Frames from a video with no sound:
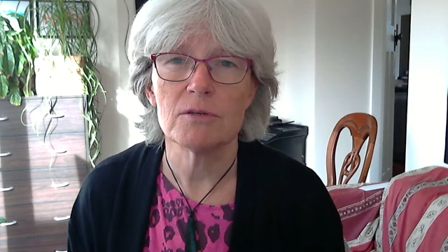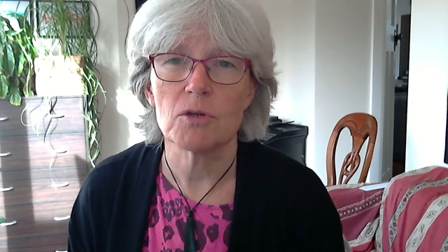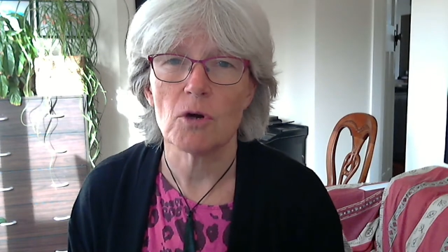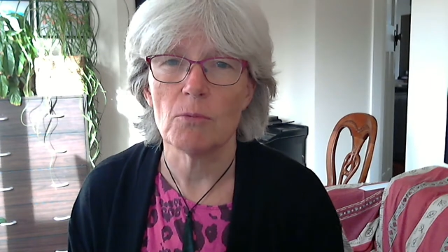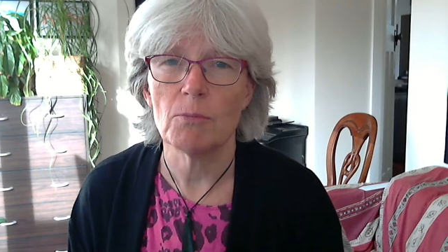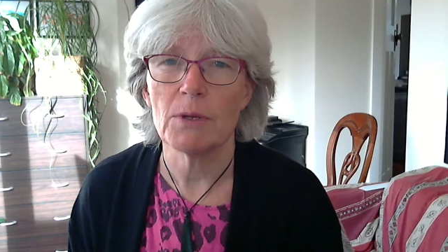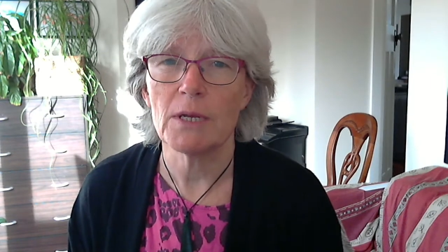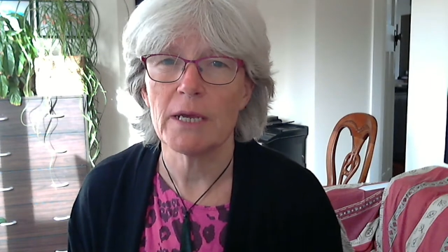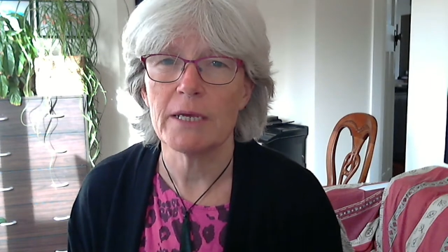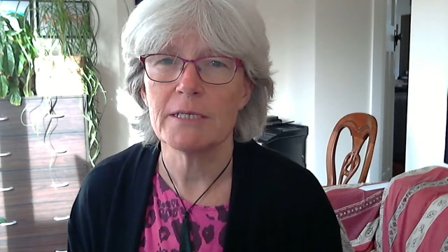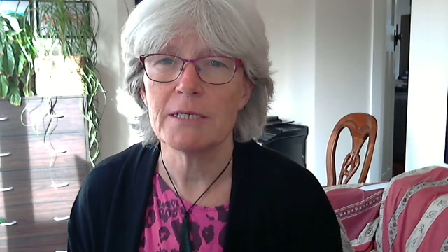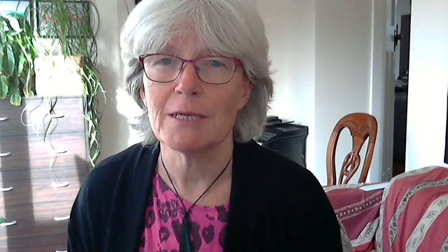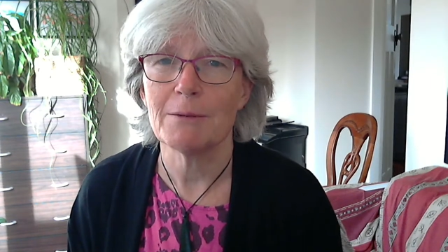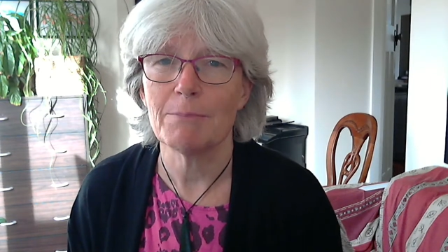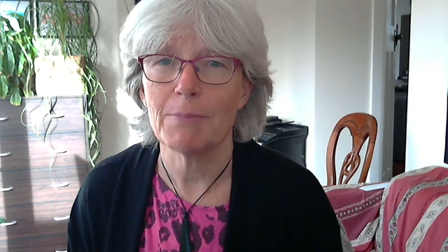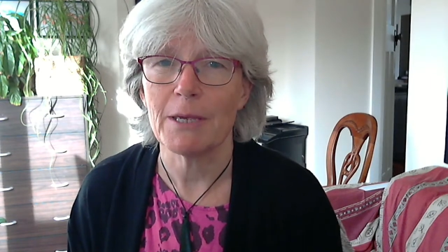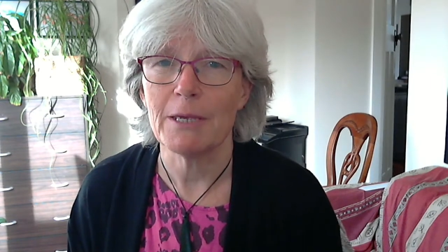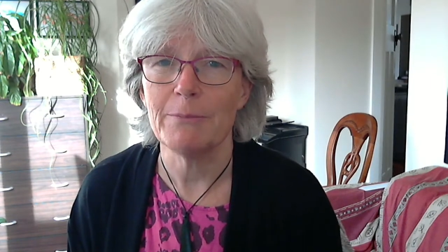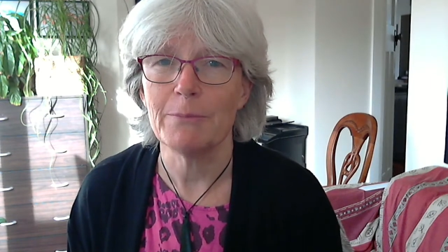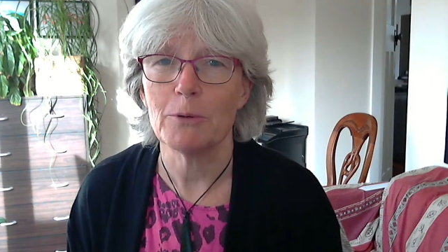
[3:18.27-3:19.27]
dominating
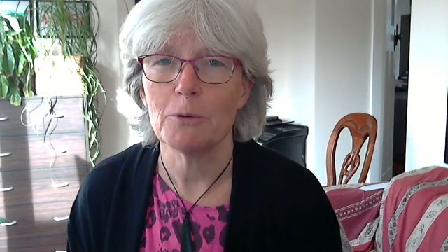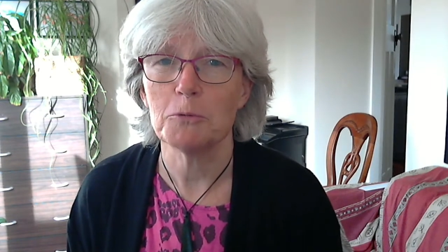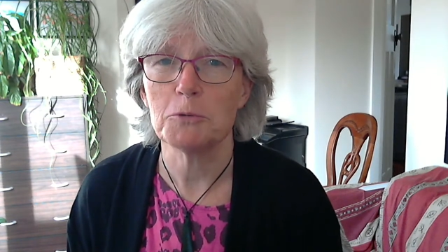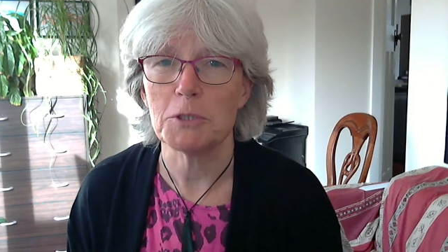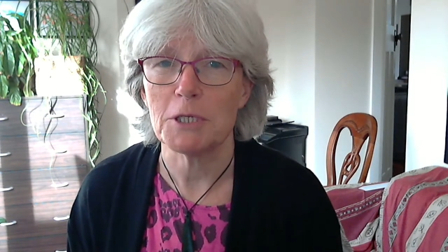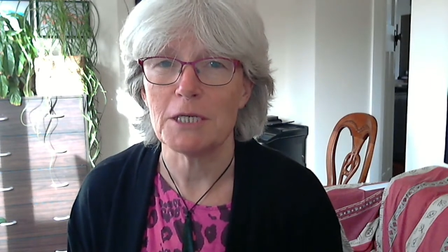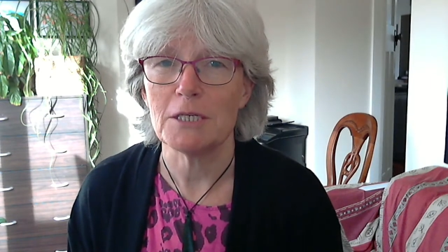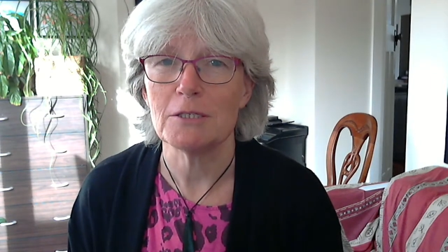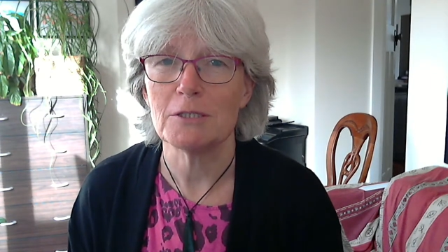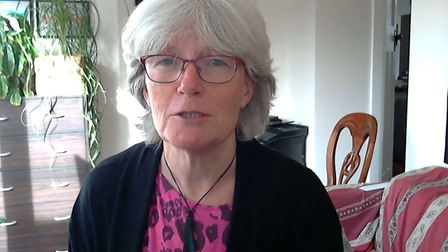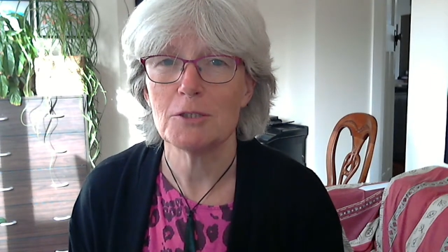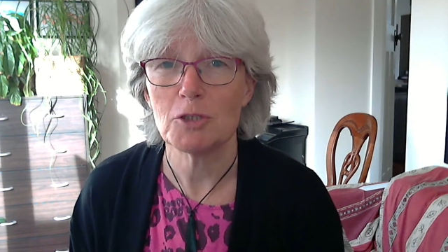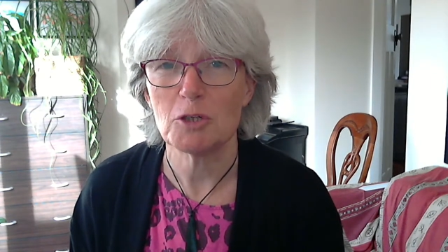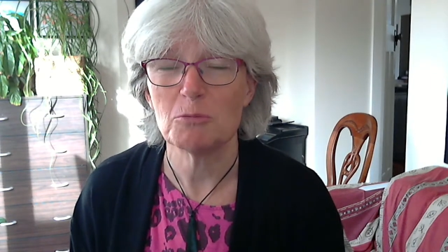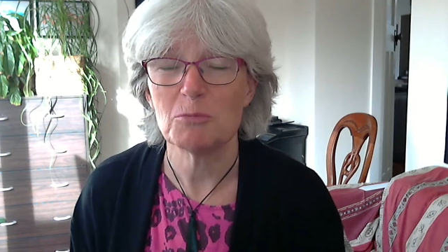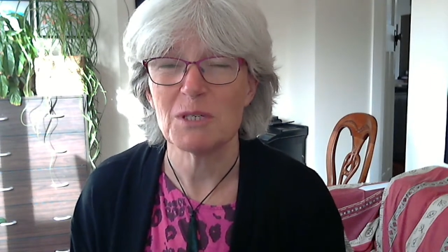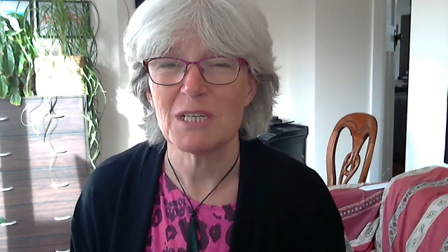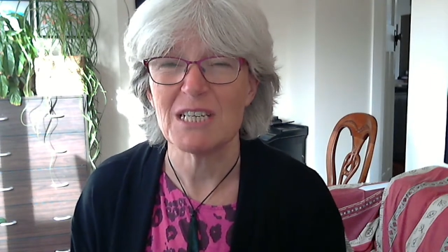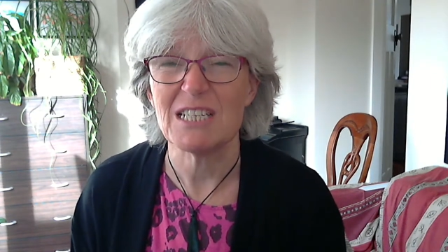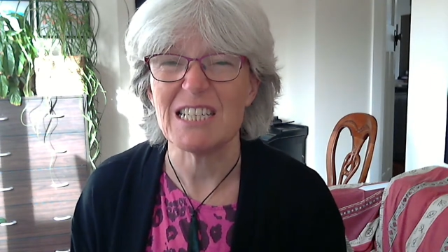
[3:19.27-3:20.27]
people tend to
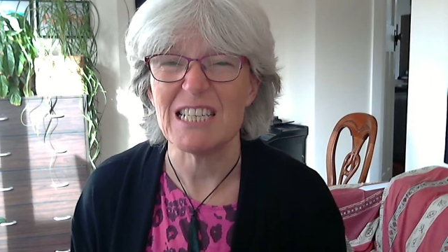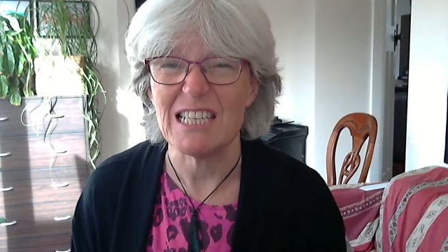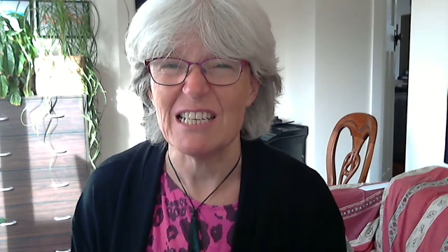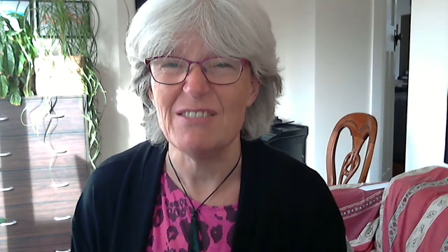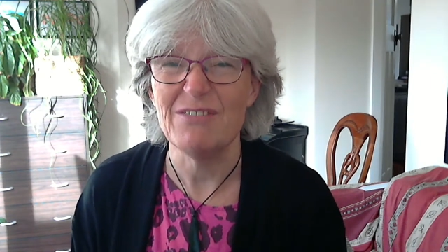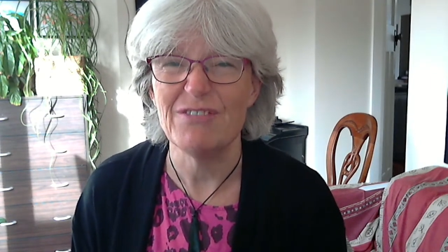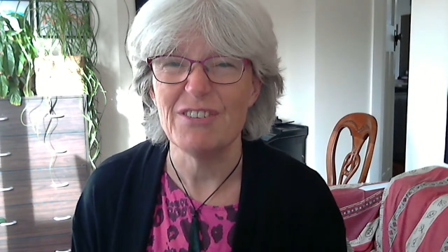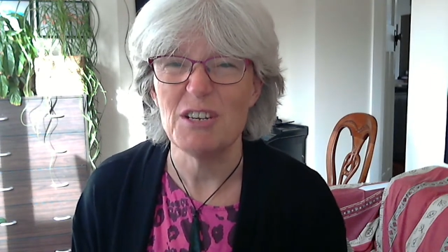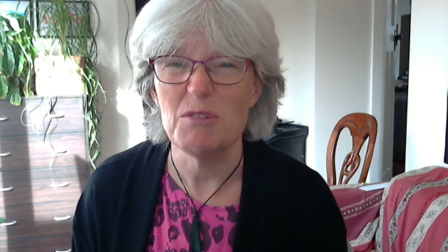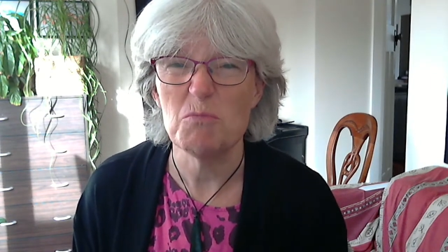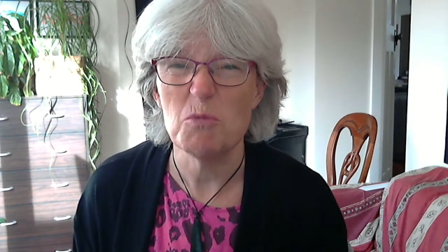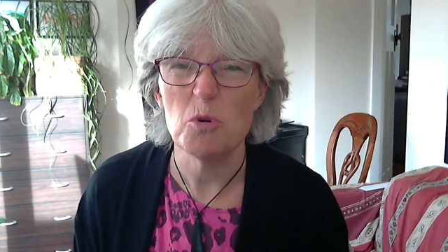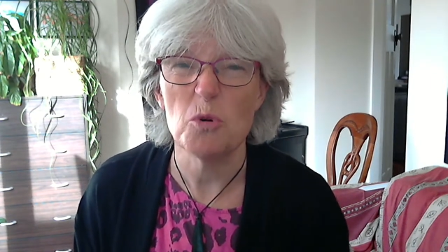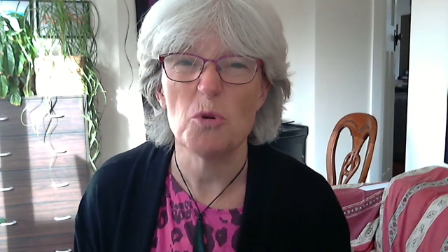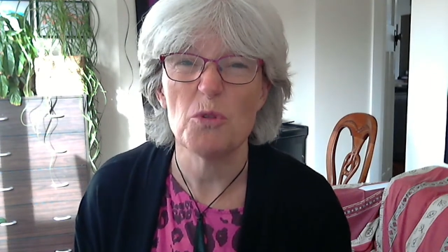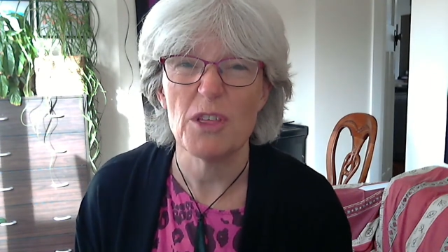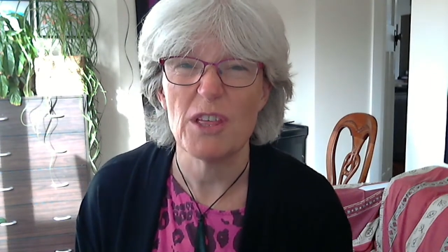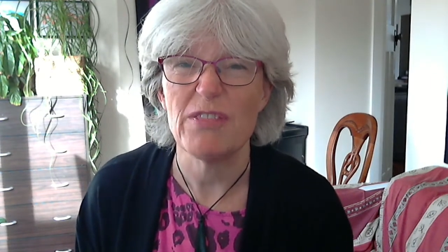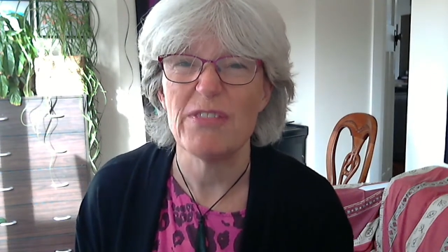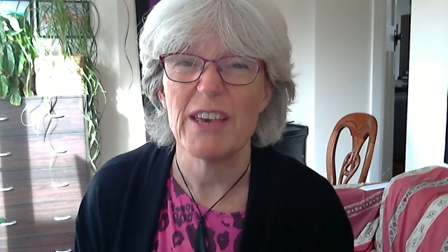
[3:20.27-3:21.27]
dominate even
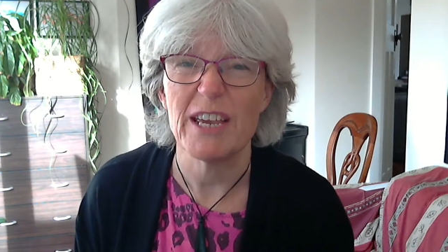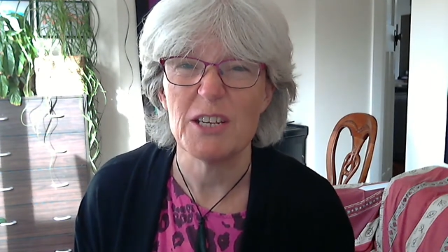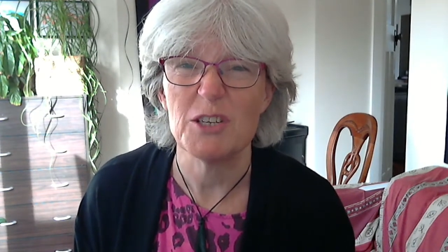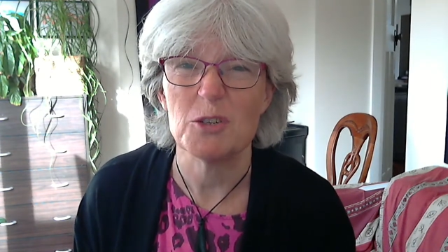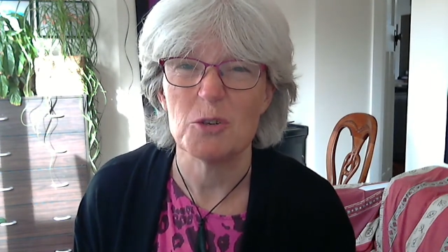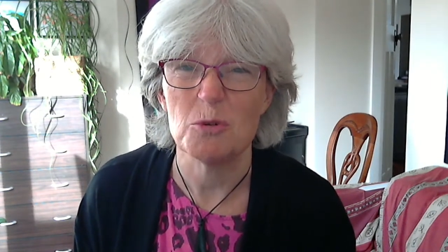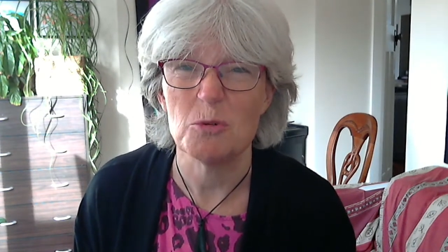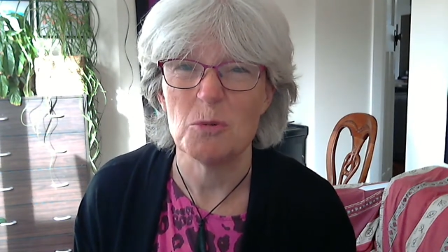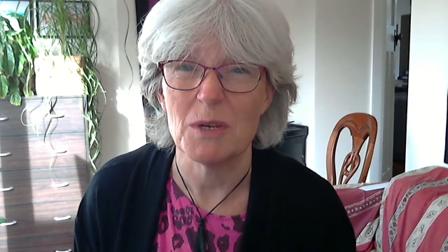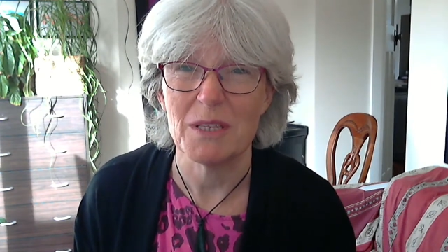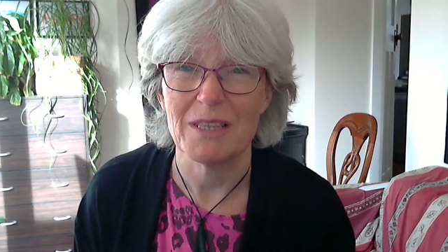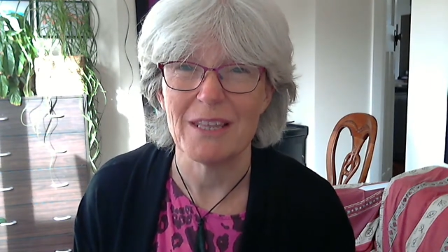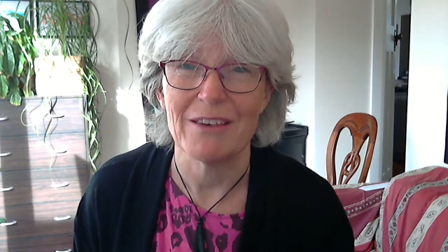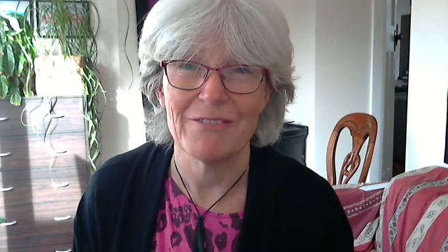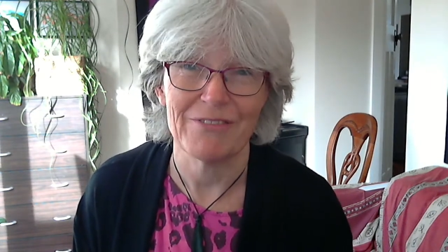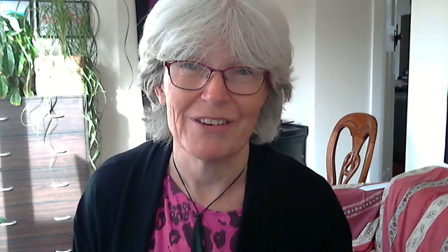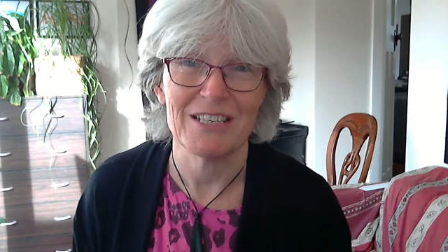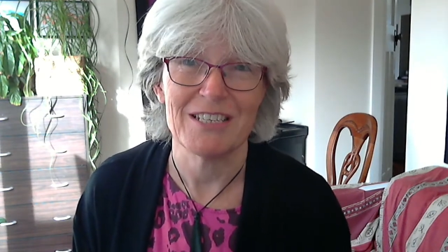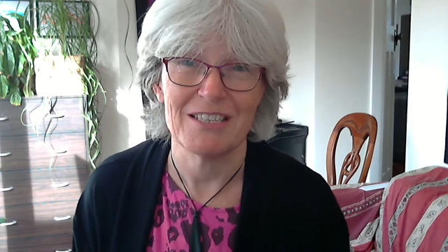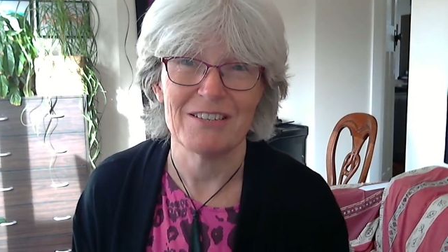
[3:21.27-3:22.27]
more than they do when they're
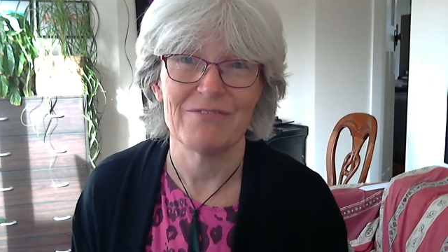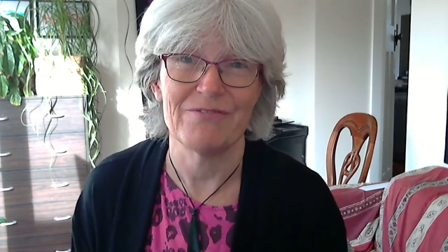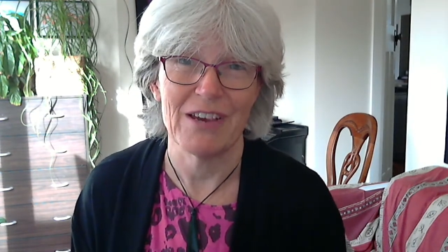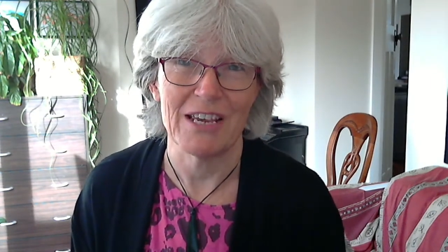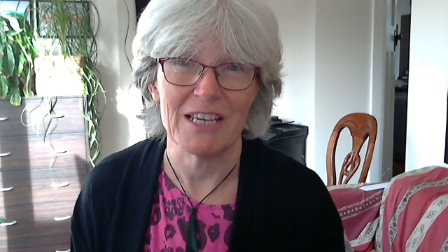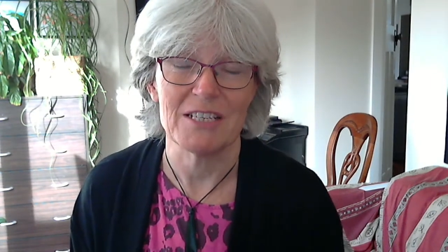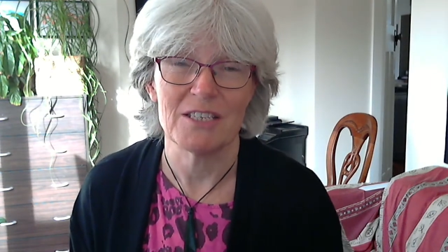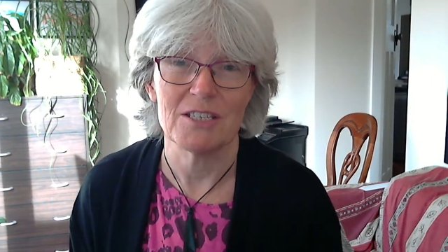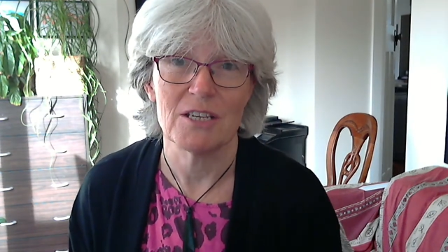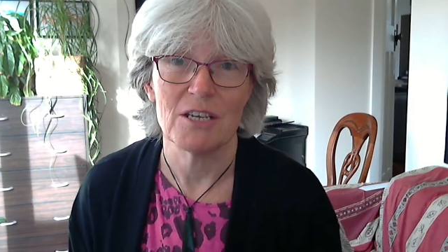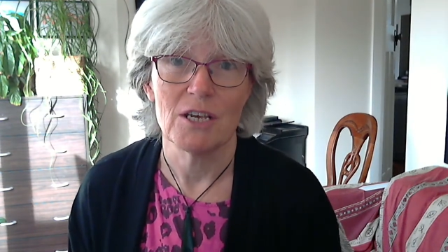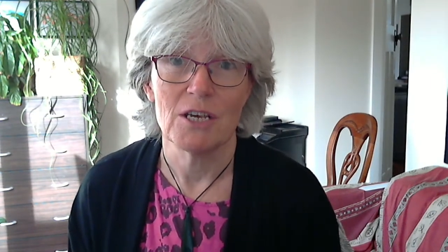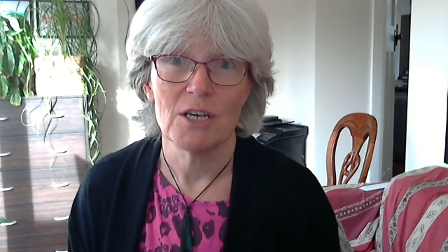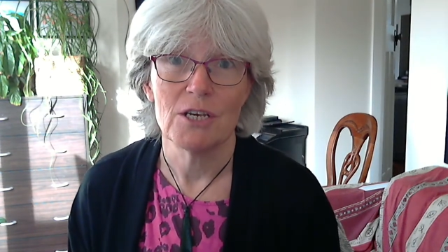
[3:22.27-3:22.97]
face to face.